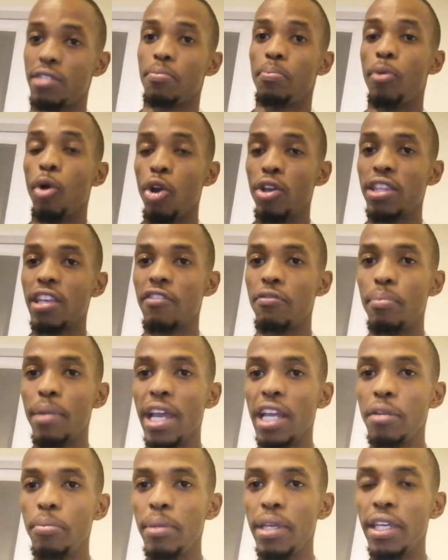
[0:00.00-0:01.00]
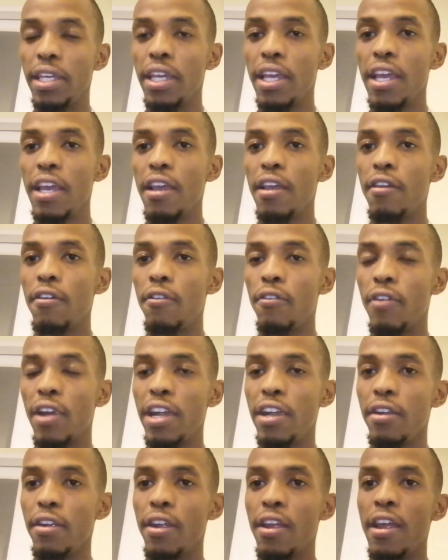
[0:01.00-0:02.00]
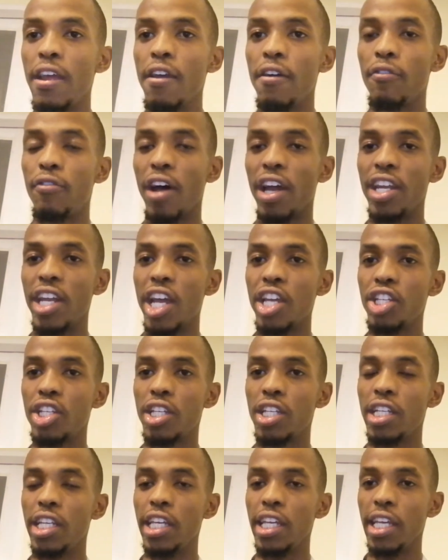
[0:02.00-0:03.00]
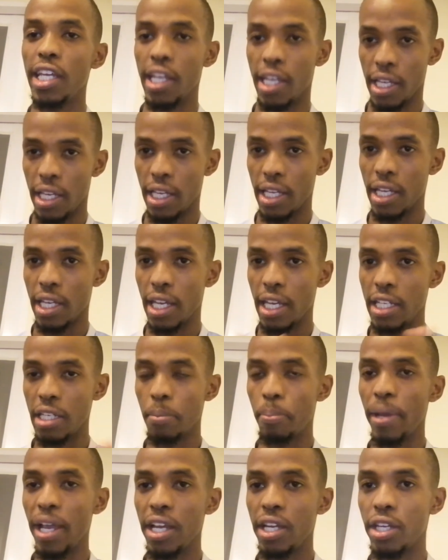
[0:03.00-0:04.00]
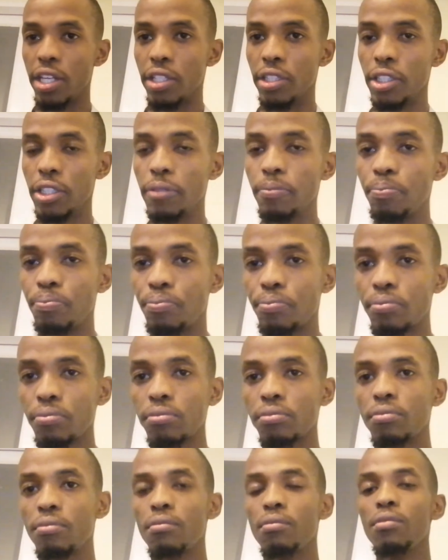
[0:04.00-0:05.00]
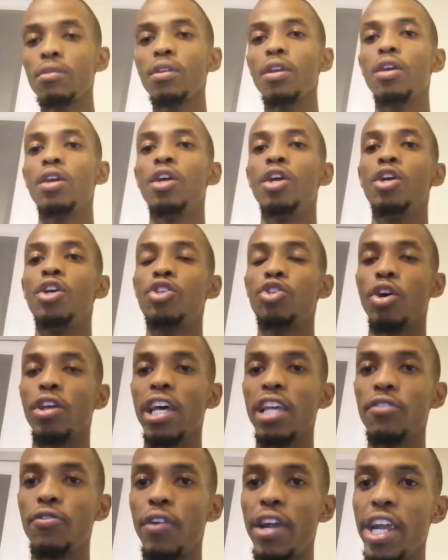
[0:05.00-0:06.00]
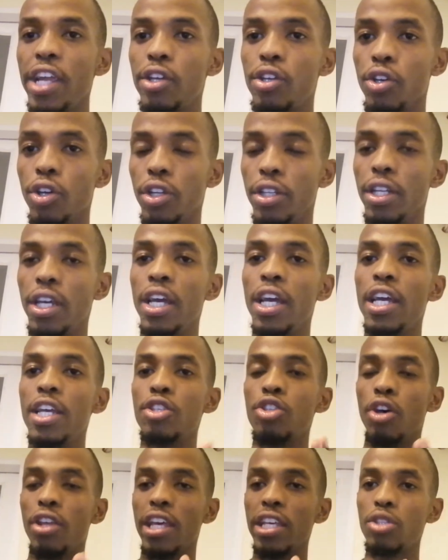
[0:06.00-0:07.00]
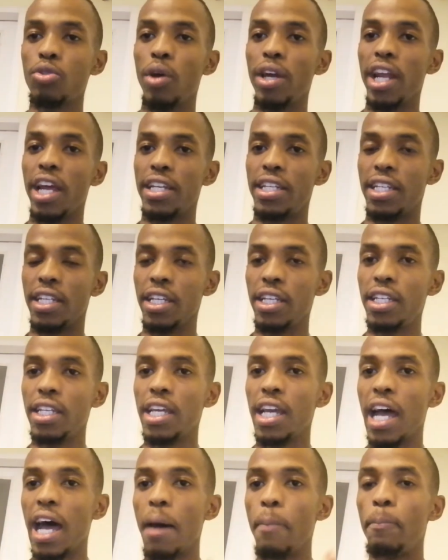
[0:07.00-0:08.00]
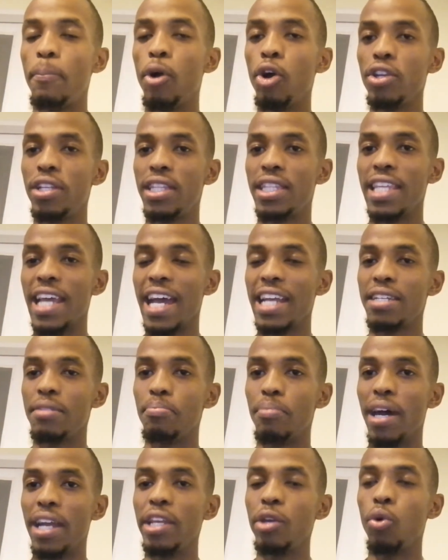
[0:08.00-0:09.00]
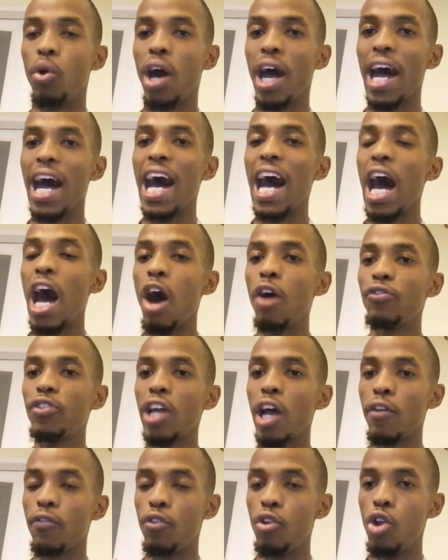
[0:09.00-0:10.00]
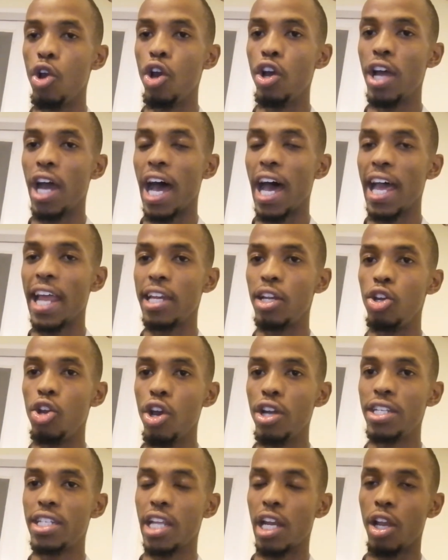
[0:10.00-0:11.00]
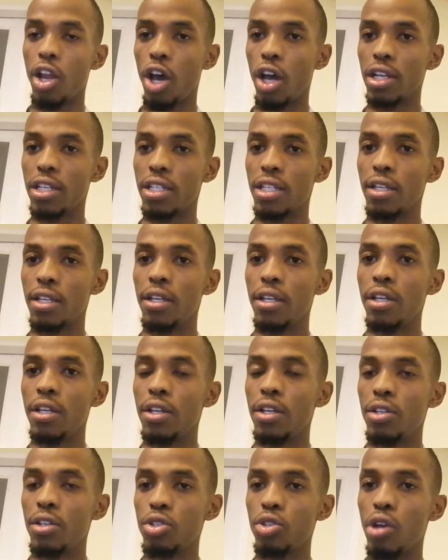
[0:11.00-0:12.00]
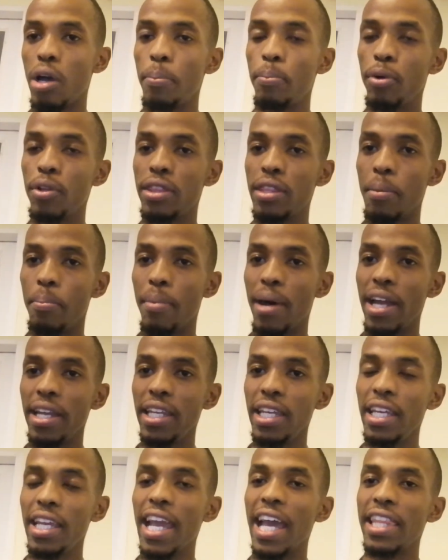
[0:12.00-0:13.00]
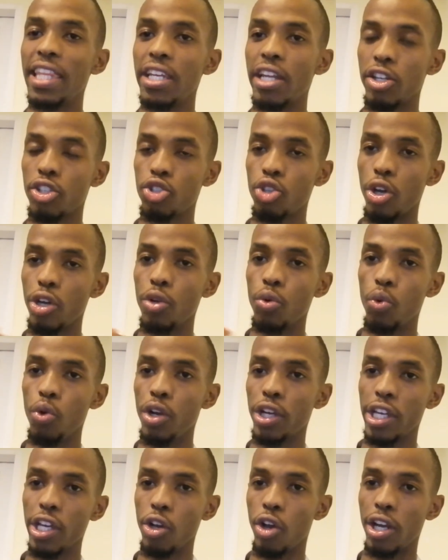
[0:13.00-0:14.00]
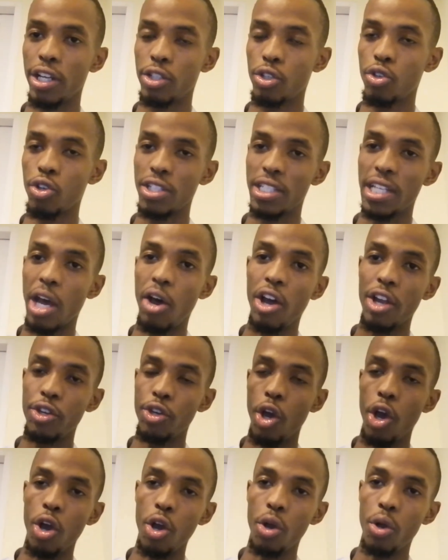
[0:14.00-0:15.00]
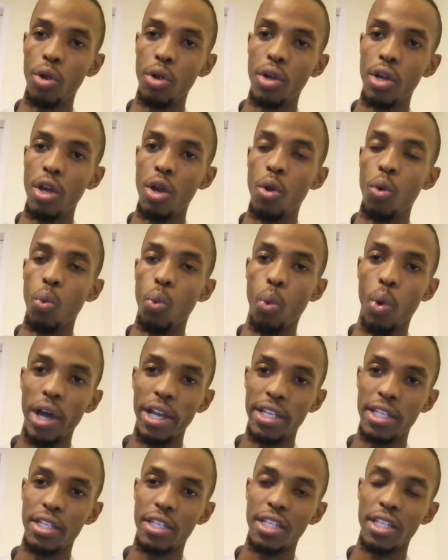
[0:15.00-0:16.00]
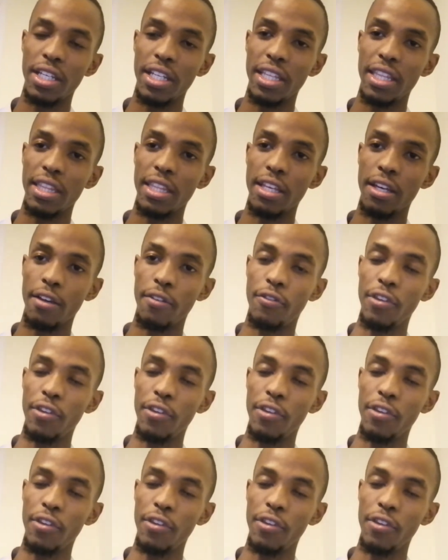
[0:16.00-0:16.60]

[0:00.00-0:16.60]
both have made me very financially independent. So that's very good. So that's what I did. I put that money after I had learned a lot. So I put the money and then I started working on it, because now I know what the